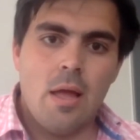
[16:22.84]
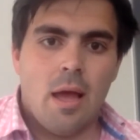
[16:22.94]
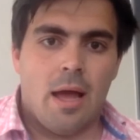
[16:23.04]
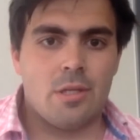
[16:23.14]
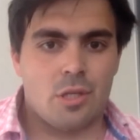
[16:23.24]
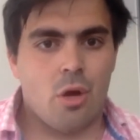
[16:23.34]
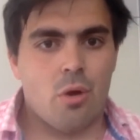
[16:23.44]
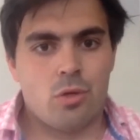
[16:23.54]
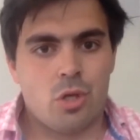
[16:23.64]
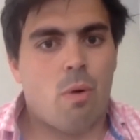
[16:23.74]
And
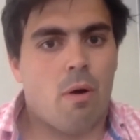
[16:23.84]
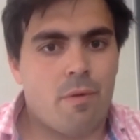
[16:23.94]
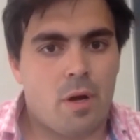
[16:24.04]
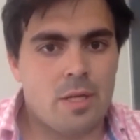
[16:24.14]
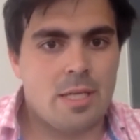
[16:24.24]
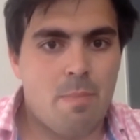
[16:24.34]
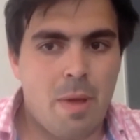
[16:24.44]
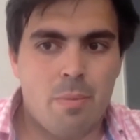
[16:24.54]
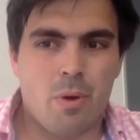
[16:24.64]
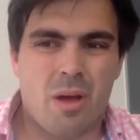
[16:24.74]
so too often I see
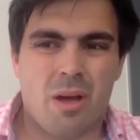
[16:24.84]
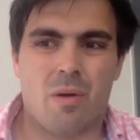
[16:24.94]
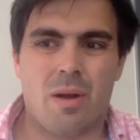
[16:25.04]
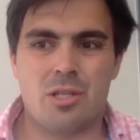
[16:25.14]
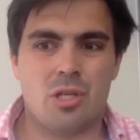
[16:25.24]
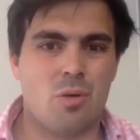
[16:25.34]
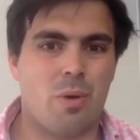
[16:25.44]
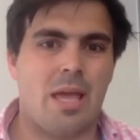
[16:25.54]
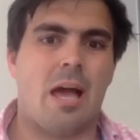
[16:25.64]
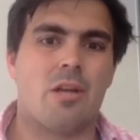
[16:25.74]
people going, oh, let's just do a
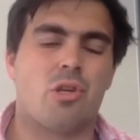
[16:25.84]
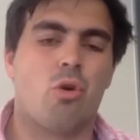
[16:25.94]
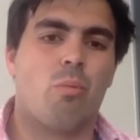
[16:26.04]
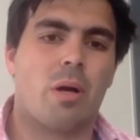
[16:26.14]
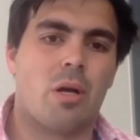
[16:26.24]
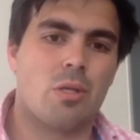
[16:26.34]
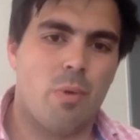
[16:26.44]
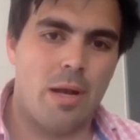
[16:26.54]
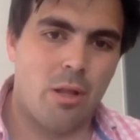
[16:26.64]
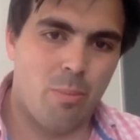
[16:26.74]
catch-all because we're
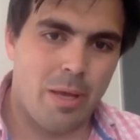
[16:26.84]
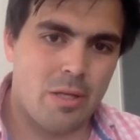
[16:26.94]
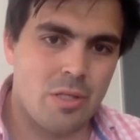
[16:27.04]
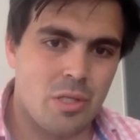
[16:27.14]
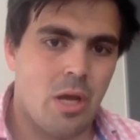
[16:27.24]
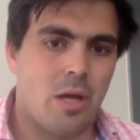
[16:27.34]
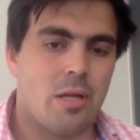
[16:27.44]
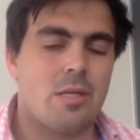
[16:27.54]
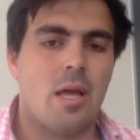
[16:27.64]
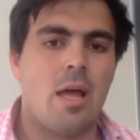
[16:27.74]
a little bit
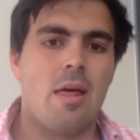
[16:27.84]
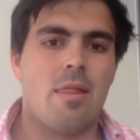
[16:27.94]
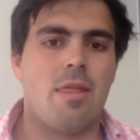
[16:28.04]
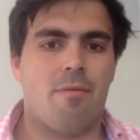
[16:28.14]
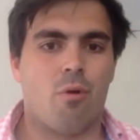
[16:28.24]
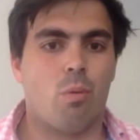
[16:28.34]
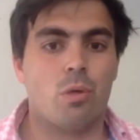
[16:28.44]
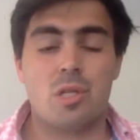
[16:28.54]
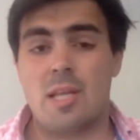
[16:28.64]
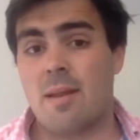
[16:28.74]
concerned. Therefore, we'll
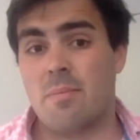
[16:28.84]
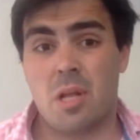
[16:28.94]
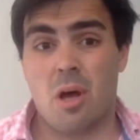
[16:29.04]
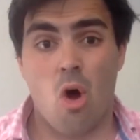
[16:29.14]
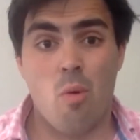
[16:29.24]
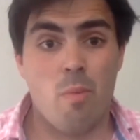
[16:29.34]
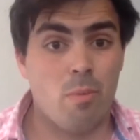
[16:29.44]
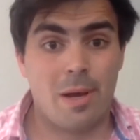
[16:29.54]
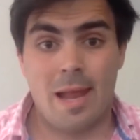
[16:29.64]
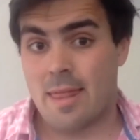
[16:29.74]
just send them to the home and
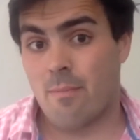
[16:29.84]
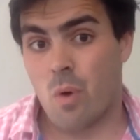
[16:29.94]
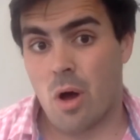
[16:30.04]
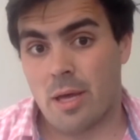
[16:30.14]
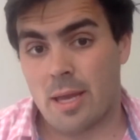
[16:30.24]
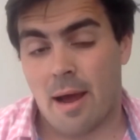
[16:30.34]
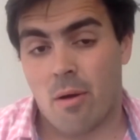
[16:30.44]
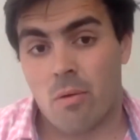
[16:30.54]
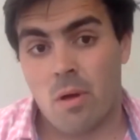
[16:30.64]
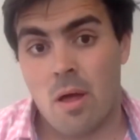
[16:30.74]
we'll let them work it
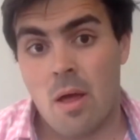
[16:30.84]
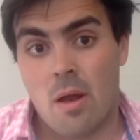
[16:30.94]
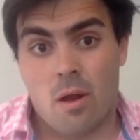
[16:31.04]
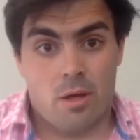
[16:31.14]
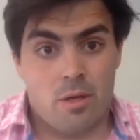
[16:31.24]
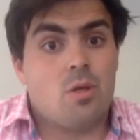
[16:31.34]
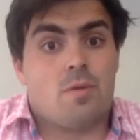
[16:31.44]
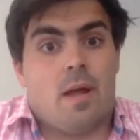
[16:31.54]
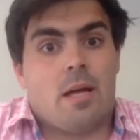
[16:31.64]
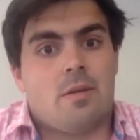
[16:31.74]
out. Like,
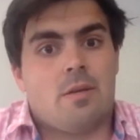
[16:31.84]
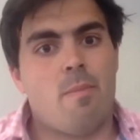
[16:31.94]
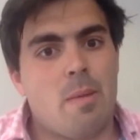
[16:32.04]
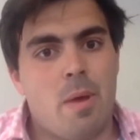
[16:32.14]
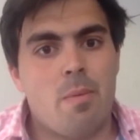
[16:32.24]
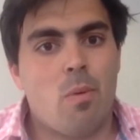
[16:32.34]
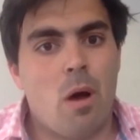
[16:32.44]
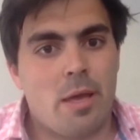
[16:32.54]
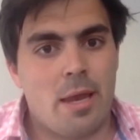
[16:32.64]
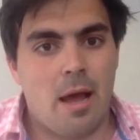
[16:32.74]
newsflash, if you make people
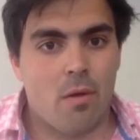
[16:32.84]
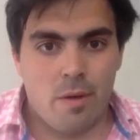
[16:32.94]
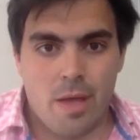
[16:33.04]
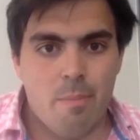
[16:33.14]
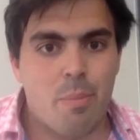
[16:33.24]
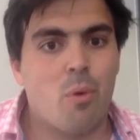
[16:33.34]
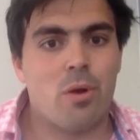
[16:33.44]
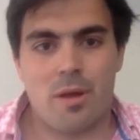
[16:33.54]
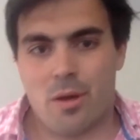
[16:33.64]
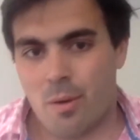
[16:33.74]
work it out, they'll get bored
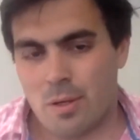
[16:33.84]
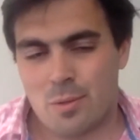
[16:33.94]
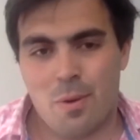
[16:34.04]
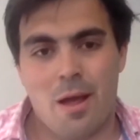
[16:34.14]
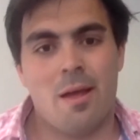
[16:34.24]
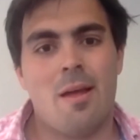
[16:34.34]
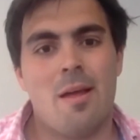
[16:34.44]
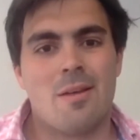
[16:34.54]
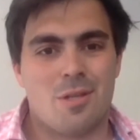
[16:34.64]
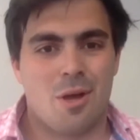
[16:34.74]
and they'll go elsewhere.
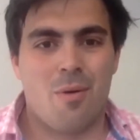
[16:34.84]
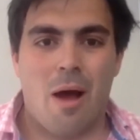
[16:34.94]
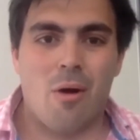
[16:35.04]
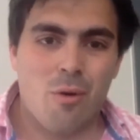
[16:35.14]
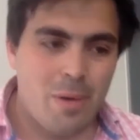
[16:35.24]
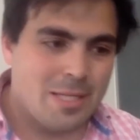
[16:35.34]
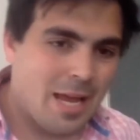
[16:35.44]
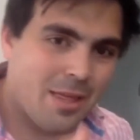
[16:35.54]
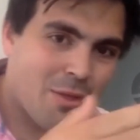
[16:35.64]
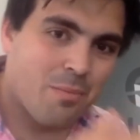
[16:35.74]
So how can we
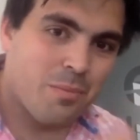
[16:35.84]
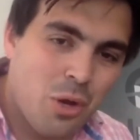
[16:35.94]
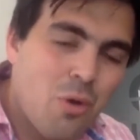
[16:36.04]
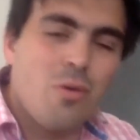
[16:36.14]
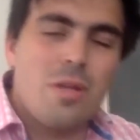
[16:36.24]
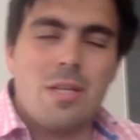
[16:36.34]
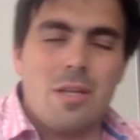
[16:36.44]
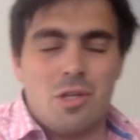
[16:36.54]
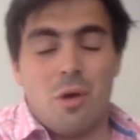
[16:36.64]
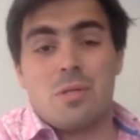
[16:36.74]
take them to the
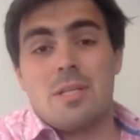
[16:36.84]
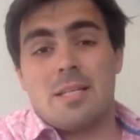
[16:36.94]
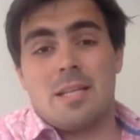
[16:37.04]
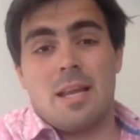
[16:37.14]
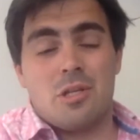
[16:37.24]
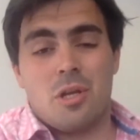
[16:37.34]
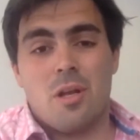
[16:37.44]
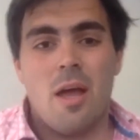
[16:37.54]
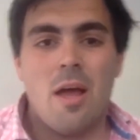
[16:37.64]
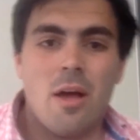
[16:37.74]
chosen
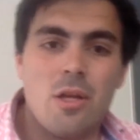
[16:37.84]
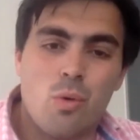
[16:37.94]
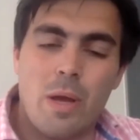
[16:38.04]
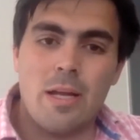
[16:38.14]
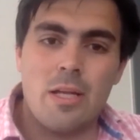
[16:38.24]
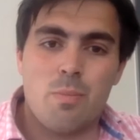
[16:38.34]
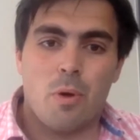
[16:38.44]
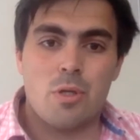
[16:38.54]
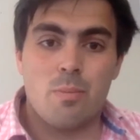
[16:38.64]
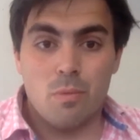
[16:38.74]
destination as quickly as
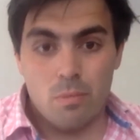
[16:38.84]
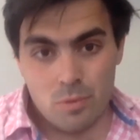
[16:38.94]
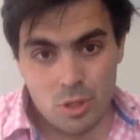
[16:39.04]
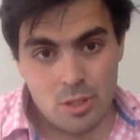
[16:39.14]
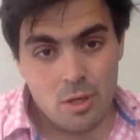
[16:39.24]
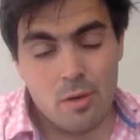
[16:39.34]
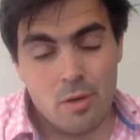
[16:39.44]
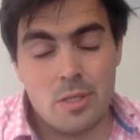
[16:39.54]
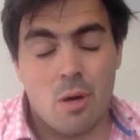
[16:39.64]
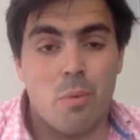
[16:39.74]
possible, just like your
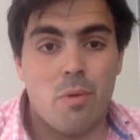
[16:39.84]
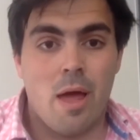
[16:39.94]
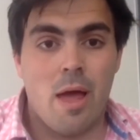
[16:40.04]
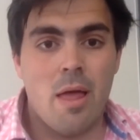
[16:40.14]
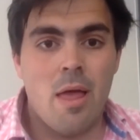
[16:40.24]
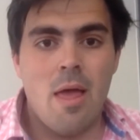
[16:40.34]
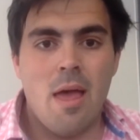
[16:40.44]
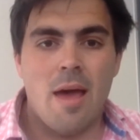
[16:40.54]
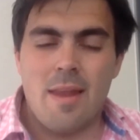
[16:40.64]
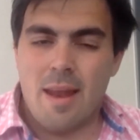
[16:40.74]
example there?
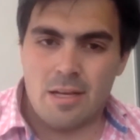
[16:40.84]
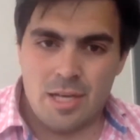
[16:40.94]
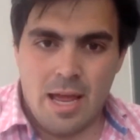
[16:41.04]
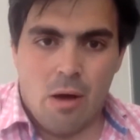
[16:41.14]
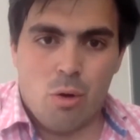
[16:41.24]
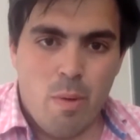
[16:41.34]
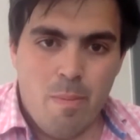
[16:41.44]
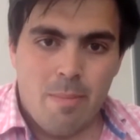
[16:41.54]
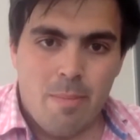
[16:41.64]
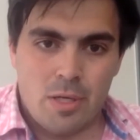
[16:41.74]
And then actually, how can we
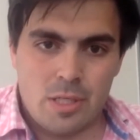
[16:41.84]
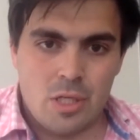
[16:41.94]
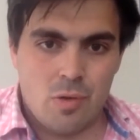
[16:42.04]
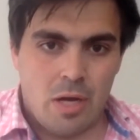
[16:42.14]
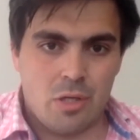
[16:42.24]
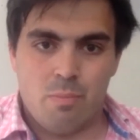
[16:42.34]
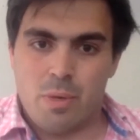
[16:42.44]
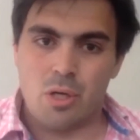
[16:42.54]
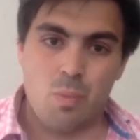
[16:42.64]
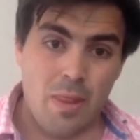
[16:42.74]
minimize distraction?
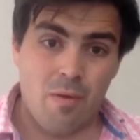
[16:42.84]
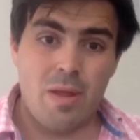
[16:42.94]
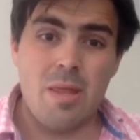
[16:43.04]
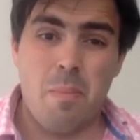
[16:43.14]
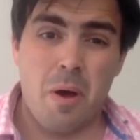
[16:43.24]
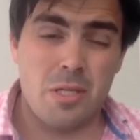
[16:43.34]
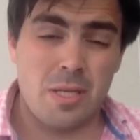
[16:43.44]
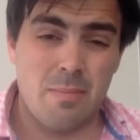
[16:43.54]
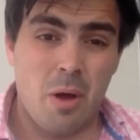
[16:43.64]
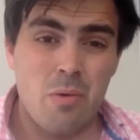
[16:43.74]
Because when they're in the
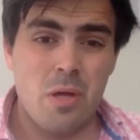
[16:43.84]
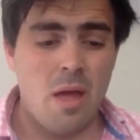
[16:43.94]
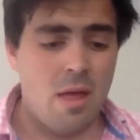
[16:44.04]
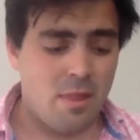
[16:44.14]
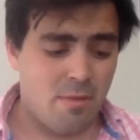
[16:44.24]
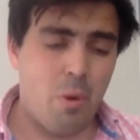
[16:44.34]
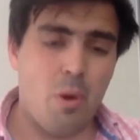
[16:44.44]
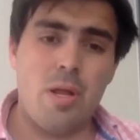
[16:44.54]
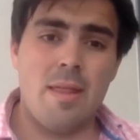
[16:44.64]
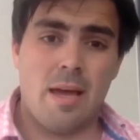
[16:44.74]
purchasing mode, they've put
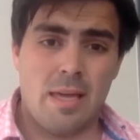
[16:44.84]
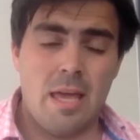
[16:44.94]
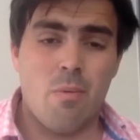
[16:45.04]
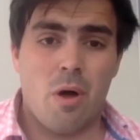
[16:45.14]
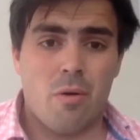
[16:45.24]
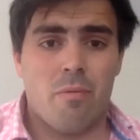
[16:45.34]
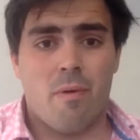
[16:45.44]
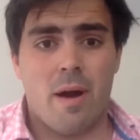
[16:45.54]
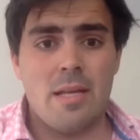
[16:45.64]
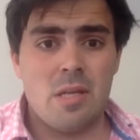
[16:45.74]
in that keyword or
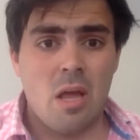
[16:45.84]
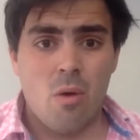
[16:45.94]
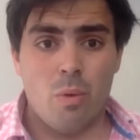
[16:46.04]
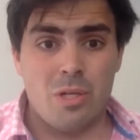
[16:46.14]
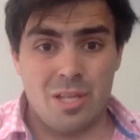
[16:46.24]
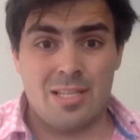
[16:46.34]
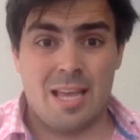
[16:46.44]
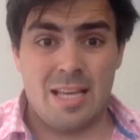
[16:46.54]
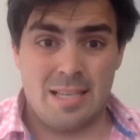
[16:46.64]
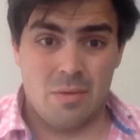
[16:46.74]
phrase, which in this
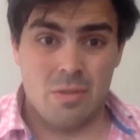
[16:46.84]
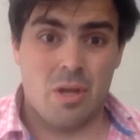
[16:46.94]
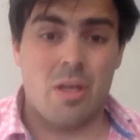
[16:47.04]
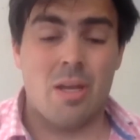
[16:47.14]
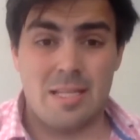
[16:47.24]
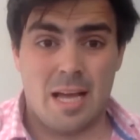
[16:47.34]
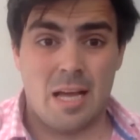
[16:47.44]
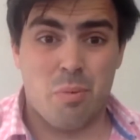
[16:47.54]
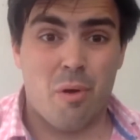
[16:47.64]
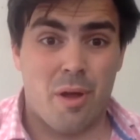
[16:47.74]
case sounds like an
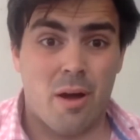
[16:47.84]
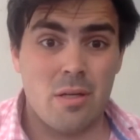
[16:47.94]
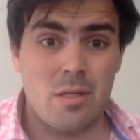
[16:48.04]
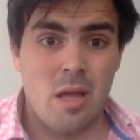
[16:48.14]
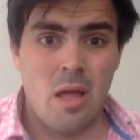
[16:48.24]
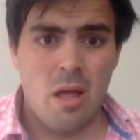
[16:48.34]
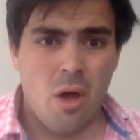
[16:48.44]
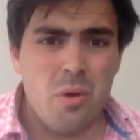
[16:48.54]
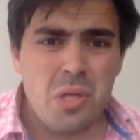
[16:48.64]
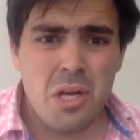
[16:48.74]
exact product.
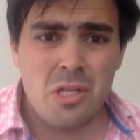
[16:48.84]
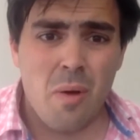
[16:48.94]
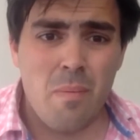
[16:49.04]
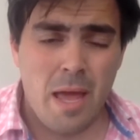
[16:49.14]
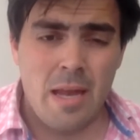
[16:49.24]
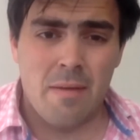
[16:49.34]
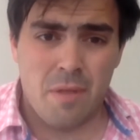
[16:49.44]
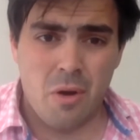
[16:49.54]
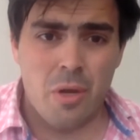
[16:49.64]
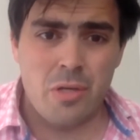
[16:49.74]
Who's going to type that in if
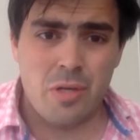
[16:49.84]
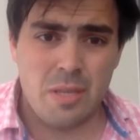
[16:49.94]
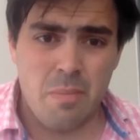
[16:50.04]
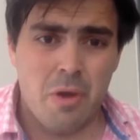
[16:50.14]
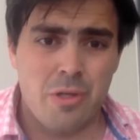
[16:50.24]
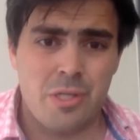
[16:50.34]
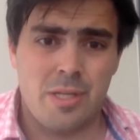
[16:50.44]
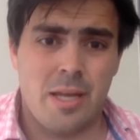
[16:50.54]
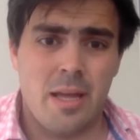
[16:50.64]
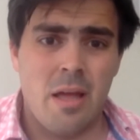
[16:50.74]
they're not interested in
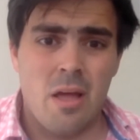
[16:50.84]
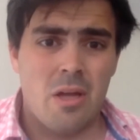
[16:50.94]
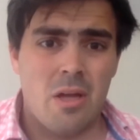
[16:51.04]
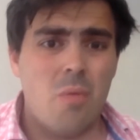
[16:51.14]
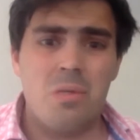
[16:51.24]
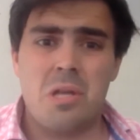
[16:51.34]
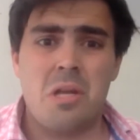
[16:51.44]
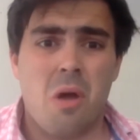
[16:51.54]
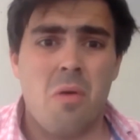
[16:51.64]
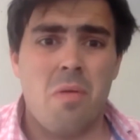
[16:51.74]
purchasing it? No one's going
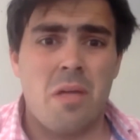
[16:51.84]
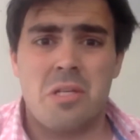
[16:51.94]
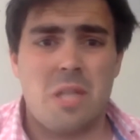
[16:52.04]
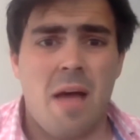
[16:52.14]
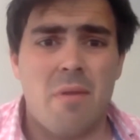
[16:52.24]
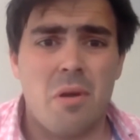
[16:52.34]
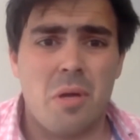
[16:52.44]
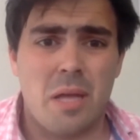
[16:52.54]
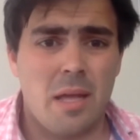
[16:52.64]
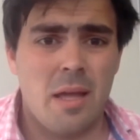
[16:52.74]
to go there just to have a look
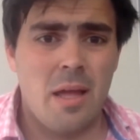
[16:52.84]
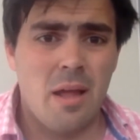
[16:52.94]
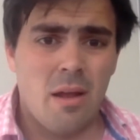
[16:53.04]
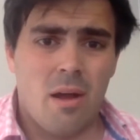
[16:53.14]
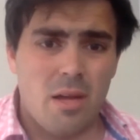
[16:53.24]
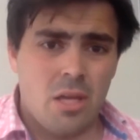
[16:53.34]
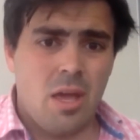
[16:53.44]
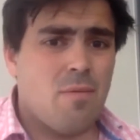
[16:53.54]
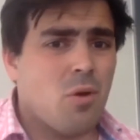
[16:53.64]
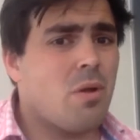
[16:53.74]
at it. Like,
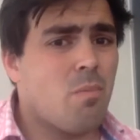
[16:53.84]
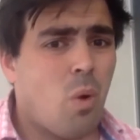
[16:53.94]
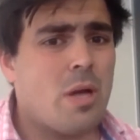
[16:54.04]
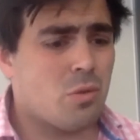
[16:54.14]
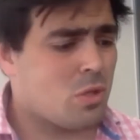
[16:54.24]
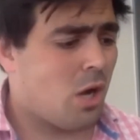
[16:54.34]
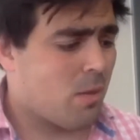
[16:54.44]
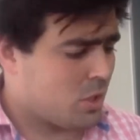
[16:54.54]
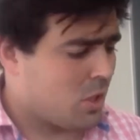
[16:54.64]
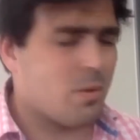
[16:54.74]
if you're going to waste your
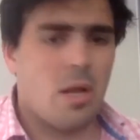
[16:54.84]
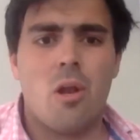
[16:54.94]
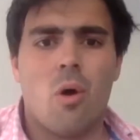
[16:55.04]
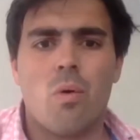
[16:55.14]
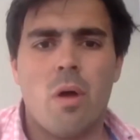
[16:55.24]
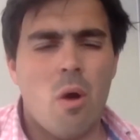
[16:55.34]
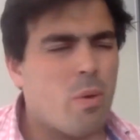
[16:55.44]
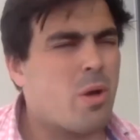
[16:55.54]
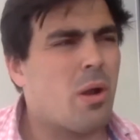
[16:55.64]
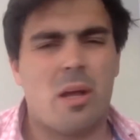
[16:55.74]
time to
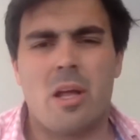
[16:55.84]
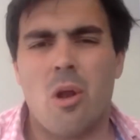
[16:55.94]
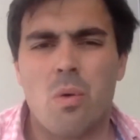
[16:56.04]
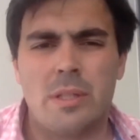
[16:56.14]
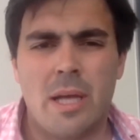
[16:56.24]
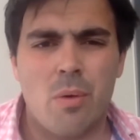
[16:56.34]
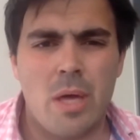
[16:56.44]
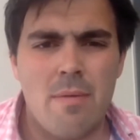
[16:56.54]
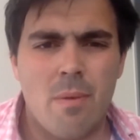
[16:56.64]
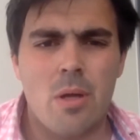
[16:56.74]
we call it like a long tail
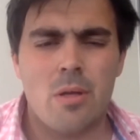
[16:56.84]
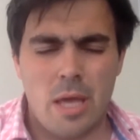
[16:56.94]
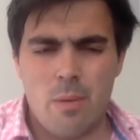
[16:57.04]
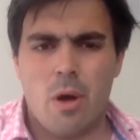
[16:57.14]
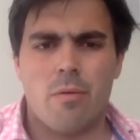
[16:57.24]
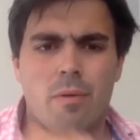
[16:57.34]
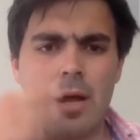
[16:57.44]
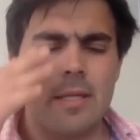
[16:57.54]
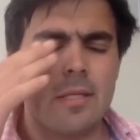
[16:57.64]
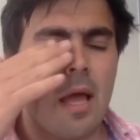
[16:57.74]
keyword or
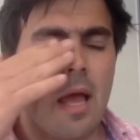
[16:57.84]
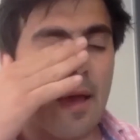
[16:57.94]
phrase.